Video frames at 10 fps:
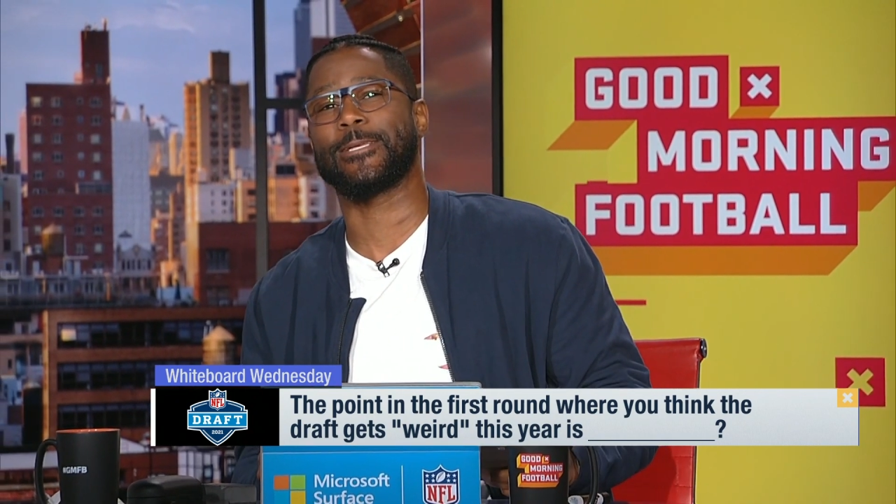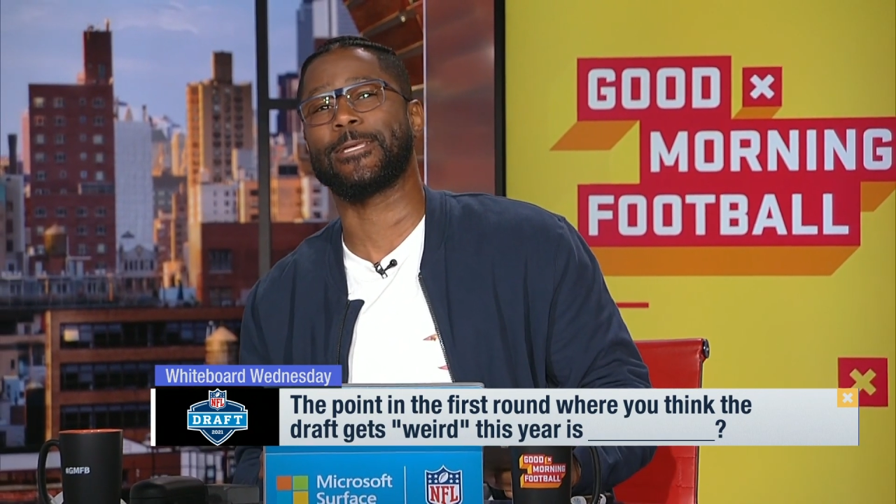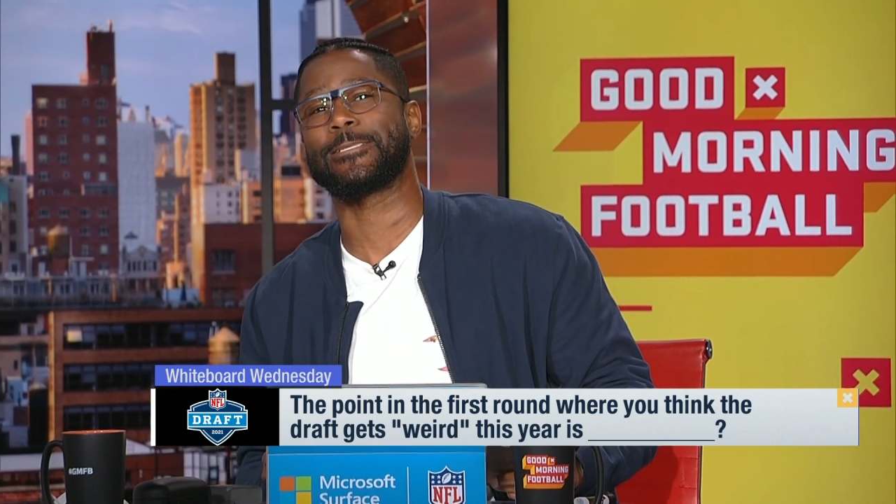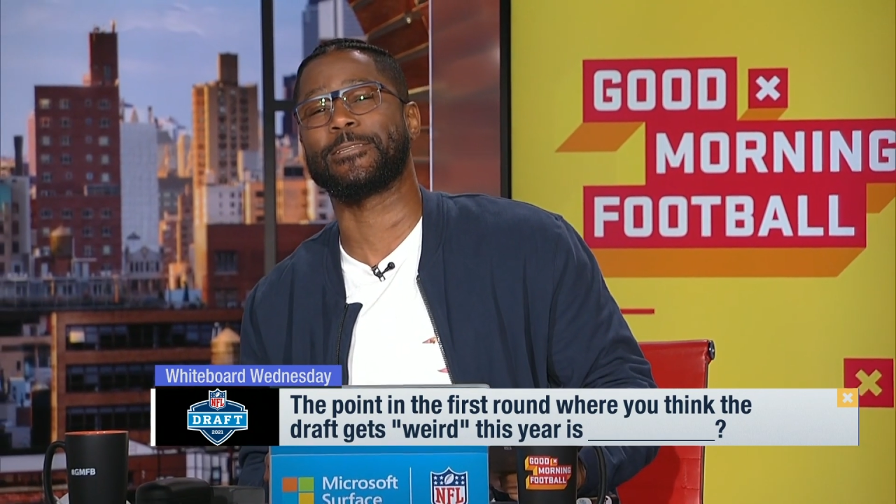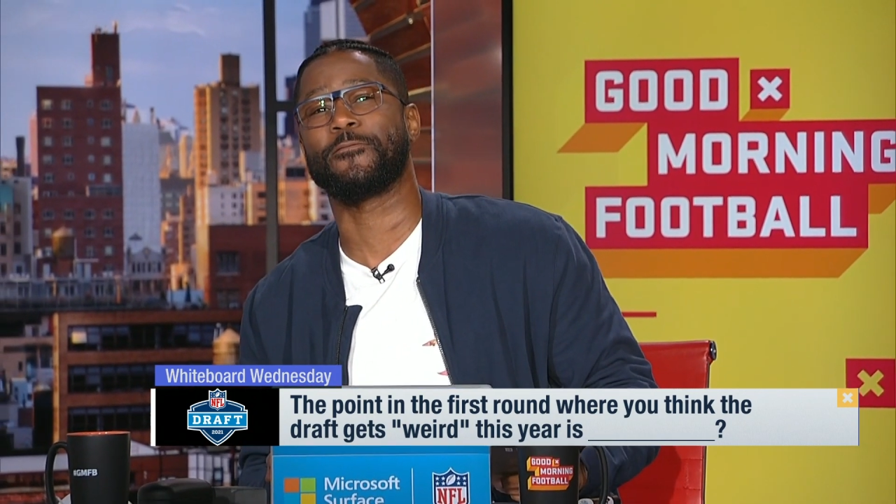
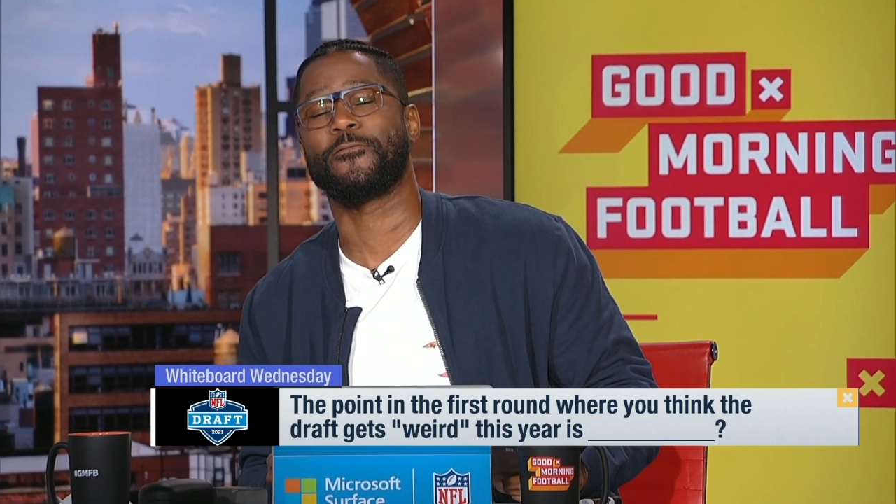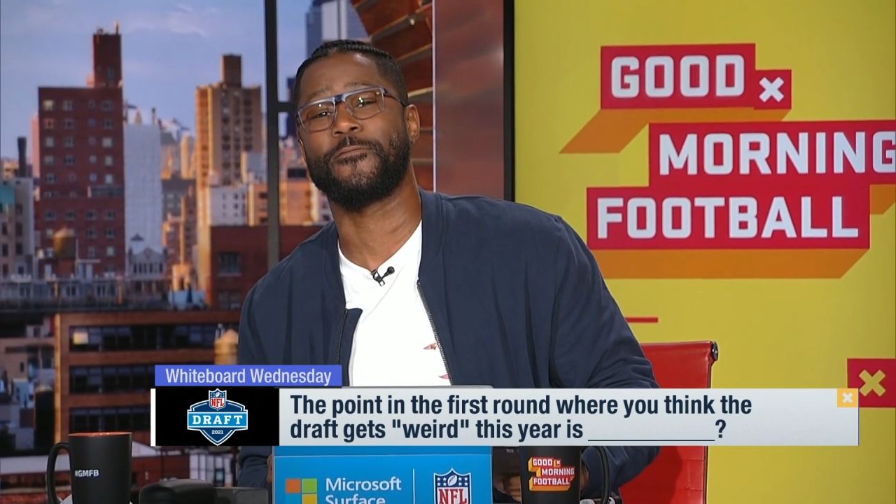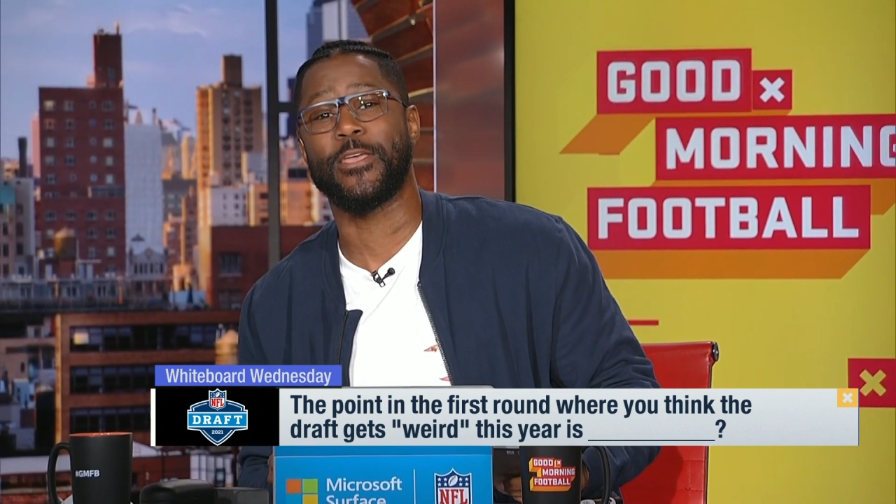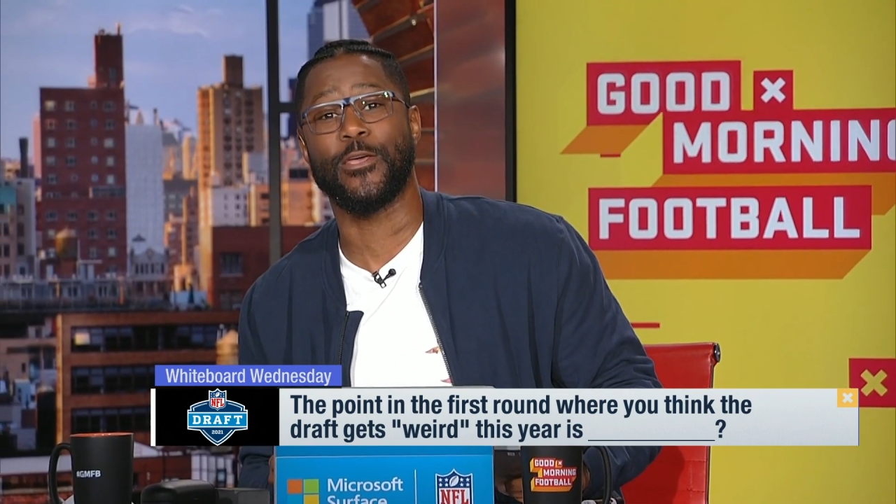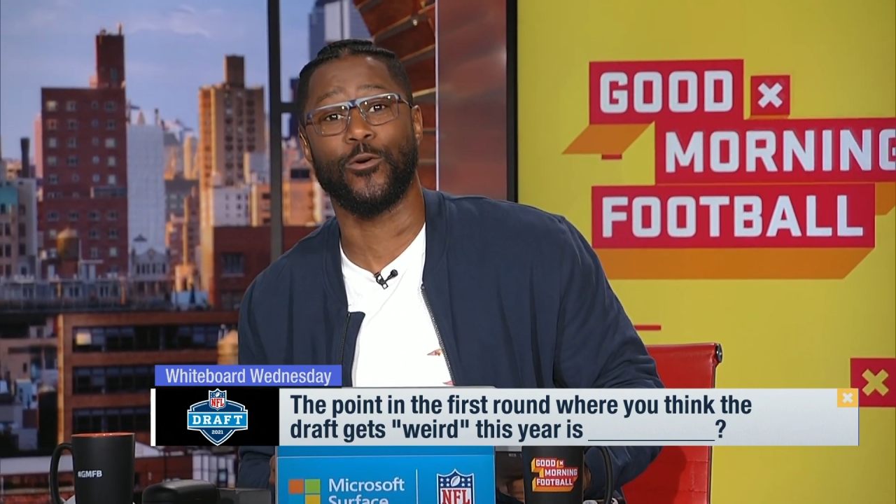Justin
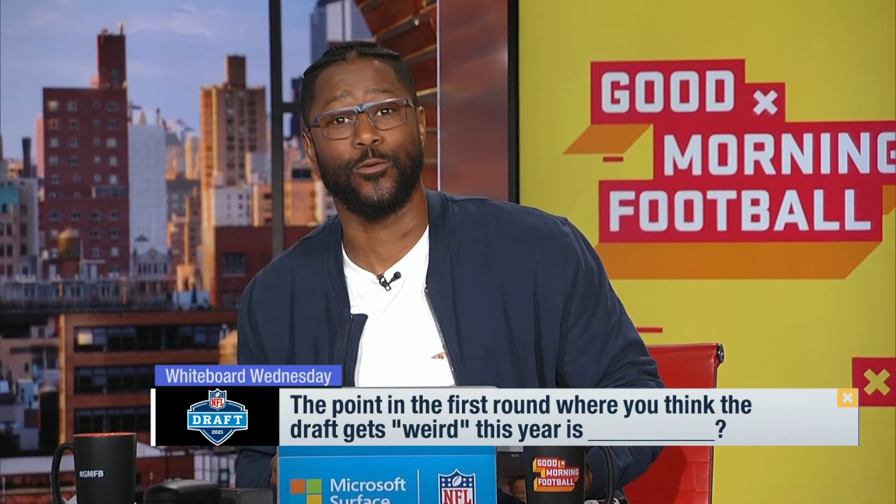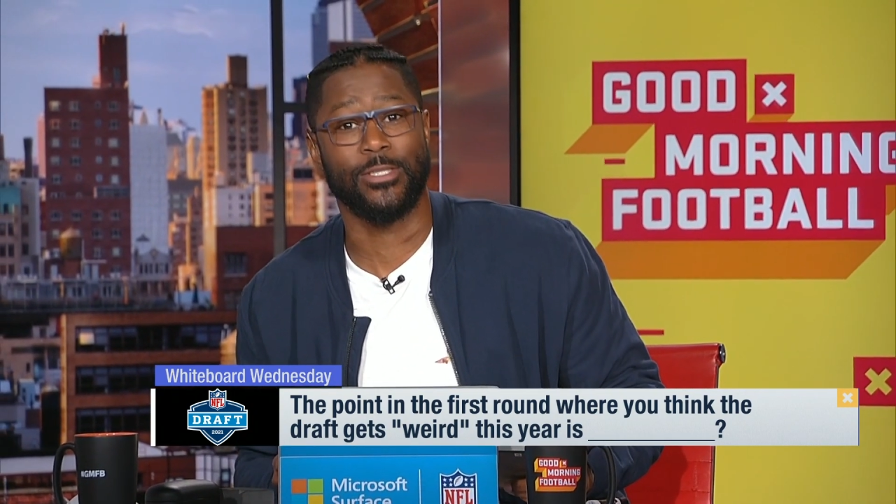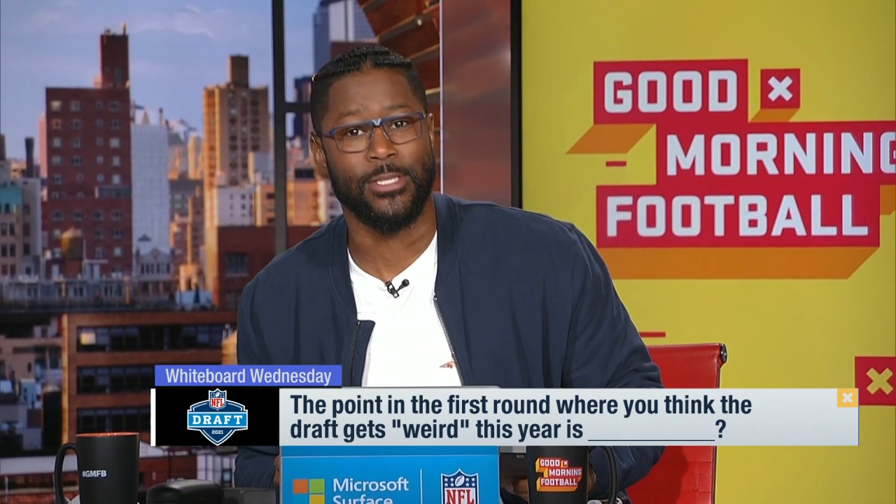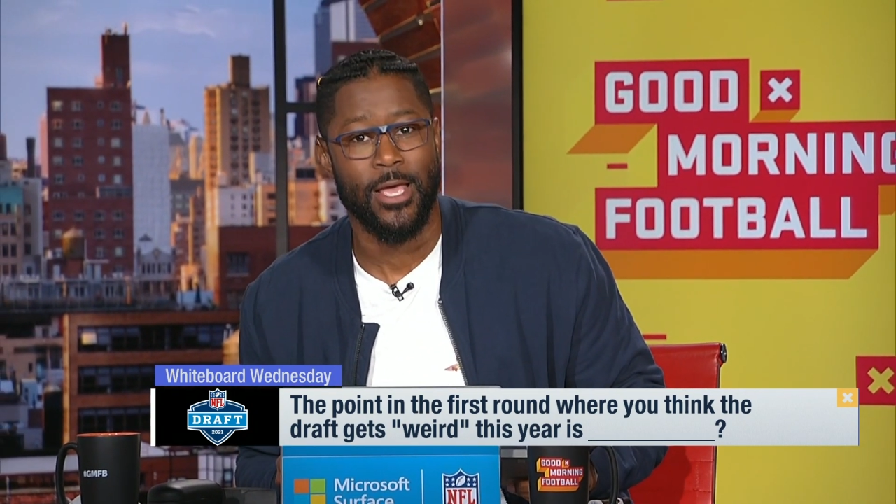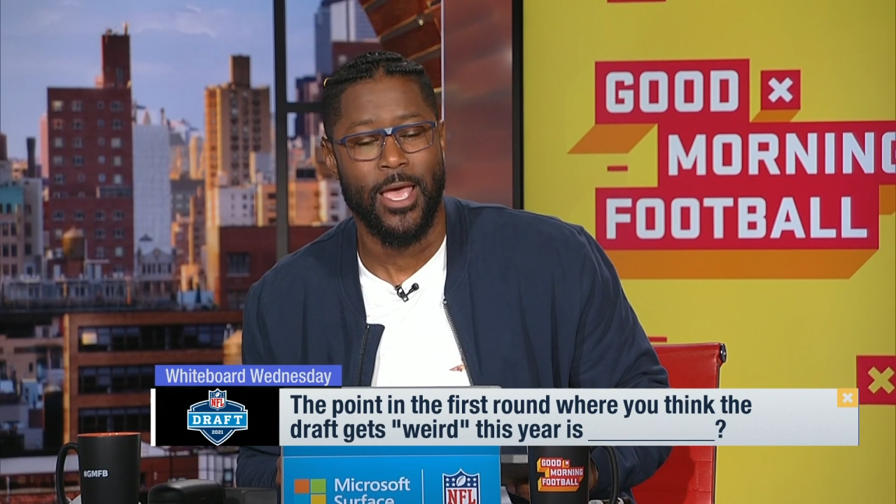
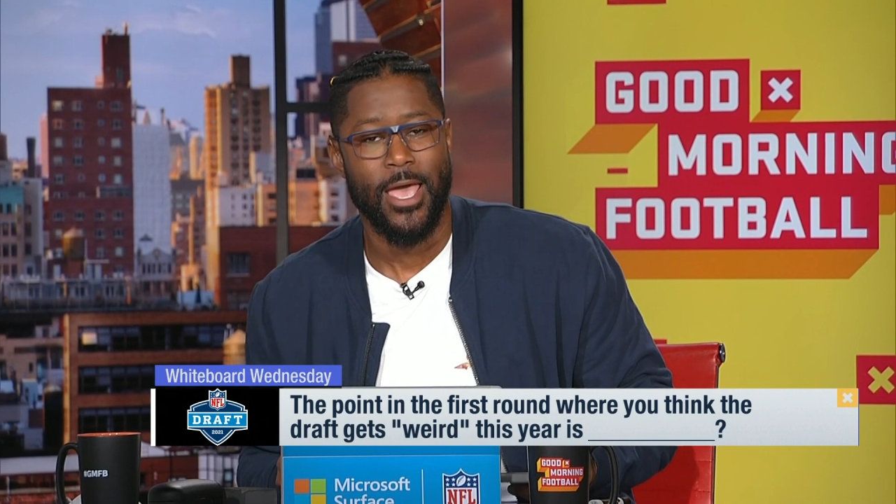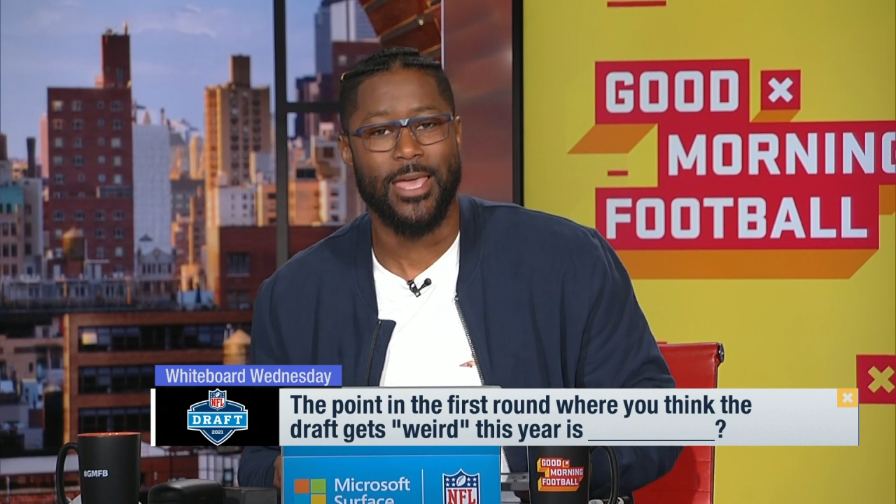Fields okay.